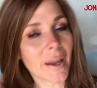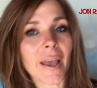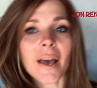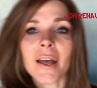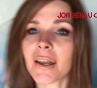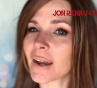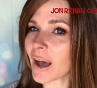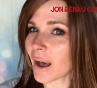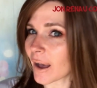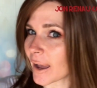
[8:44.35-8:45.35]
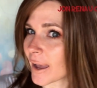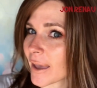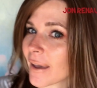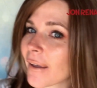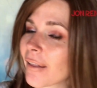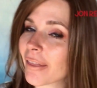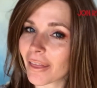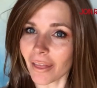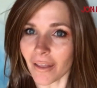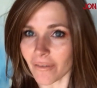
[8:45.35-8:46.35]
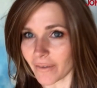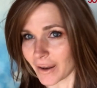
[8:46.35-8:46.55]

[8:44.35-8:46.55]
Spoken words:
and I love it.